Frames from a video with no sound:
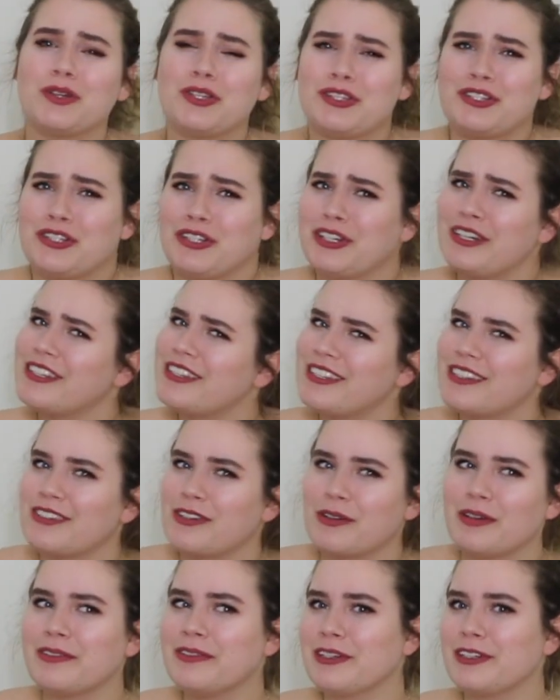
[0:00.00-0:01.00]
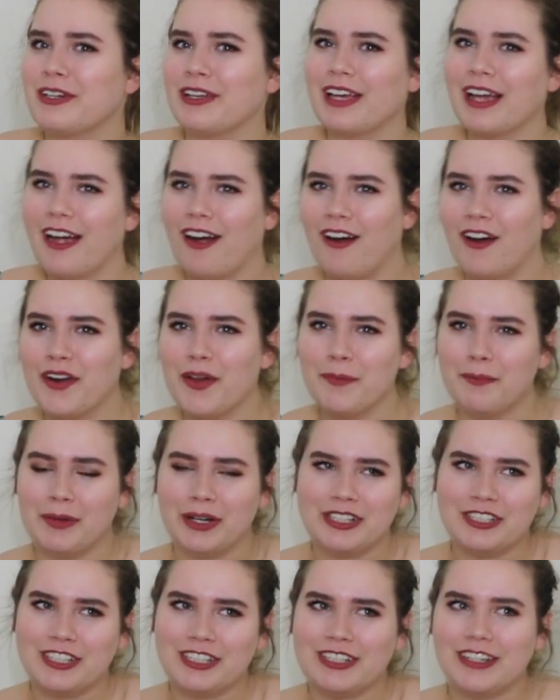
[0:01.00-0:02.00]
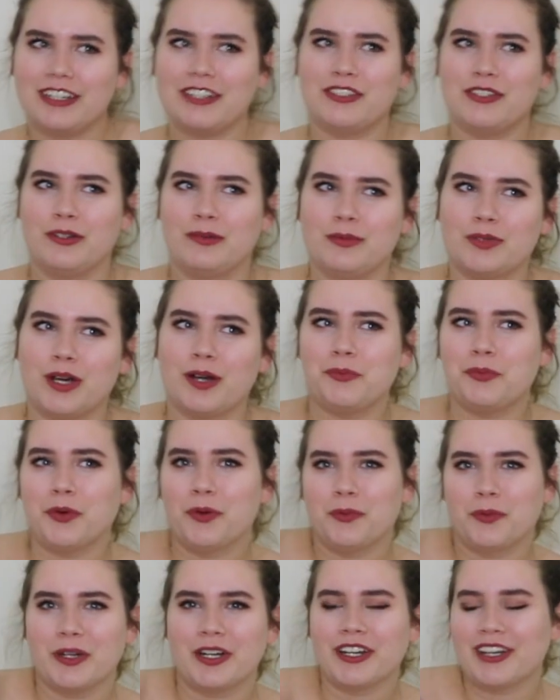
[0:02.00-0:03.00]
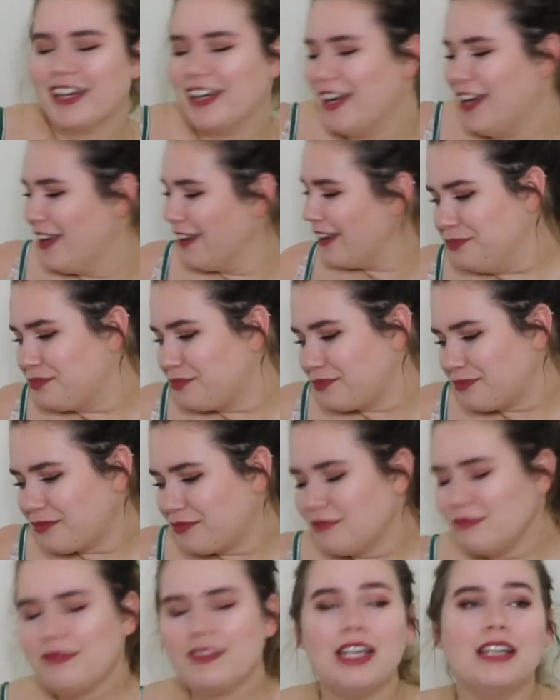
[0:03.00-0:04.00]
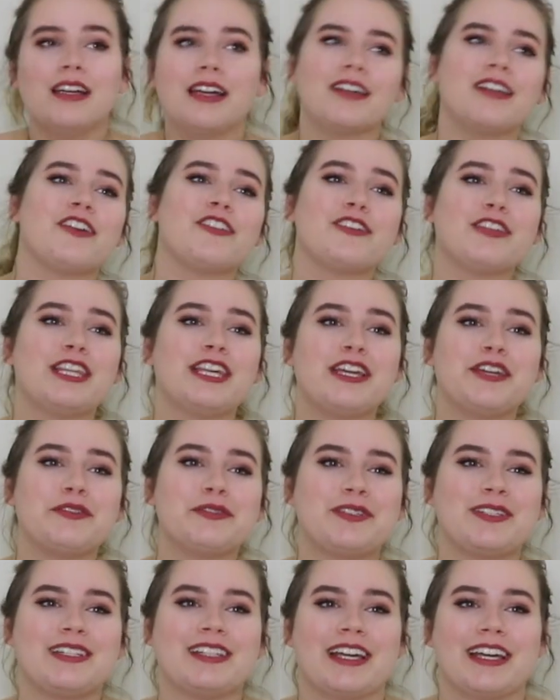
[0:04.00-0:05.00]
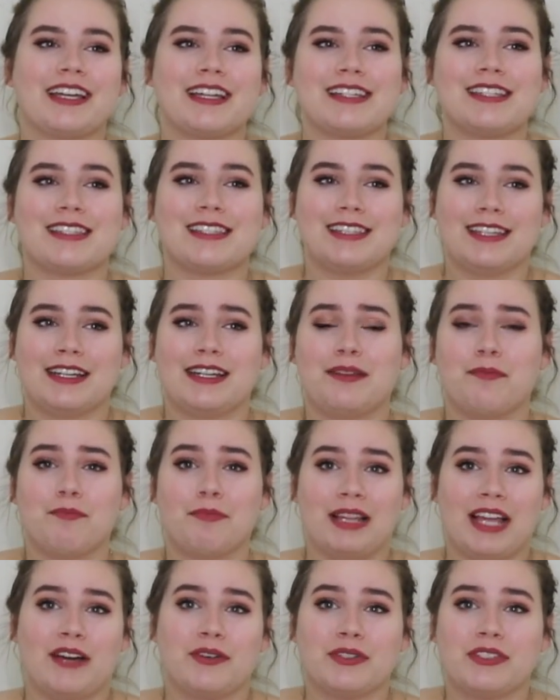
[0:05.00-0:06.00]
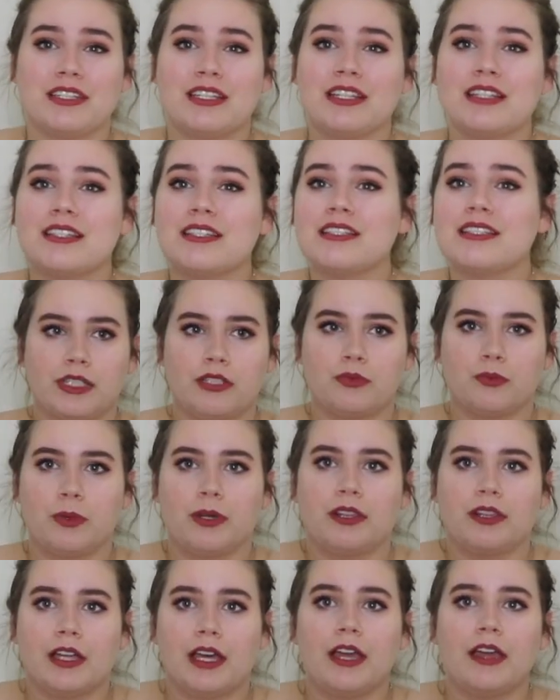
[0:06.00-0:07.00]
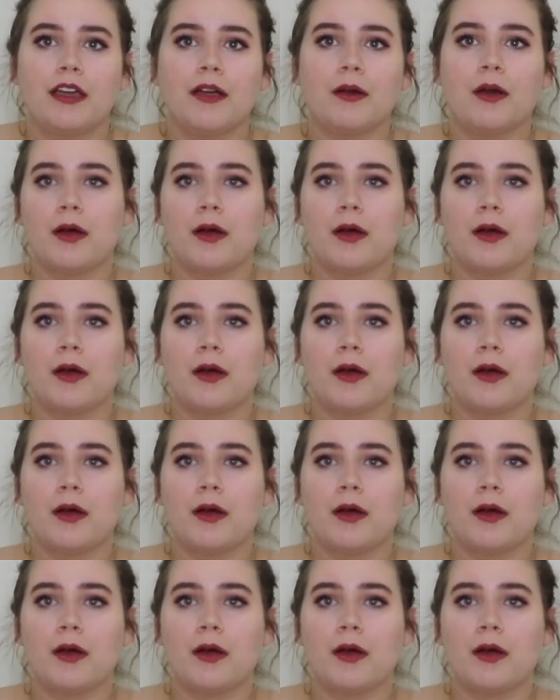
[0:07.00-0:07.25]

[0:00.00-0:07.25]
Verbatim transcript: shirts. So if you're like on a budget, a tube top will work. Another thing I really like is linen blouses with like a